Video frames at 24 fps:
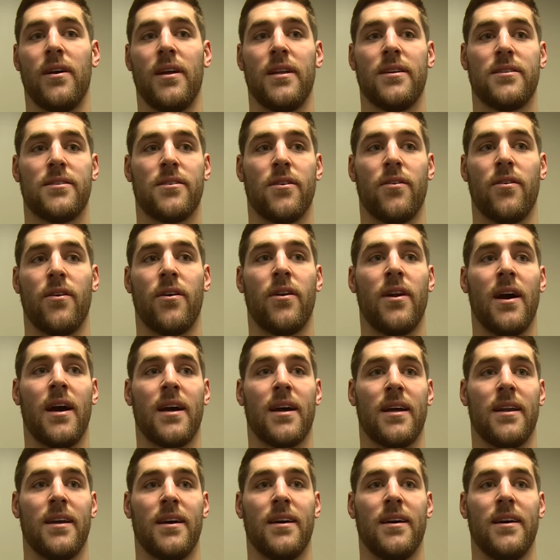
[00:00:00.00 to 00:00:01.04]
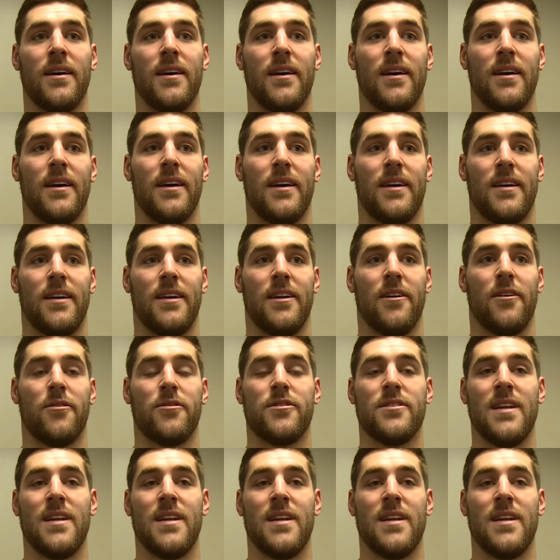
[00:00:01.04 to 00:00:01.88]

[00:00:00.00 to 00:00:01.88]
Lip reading: And so they're not going to, you know,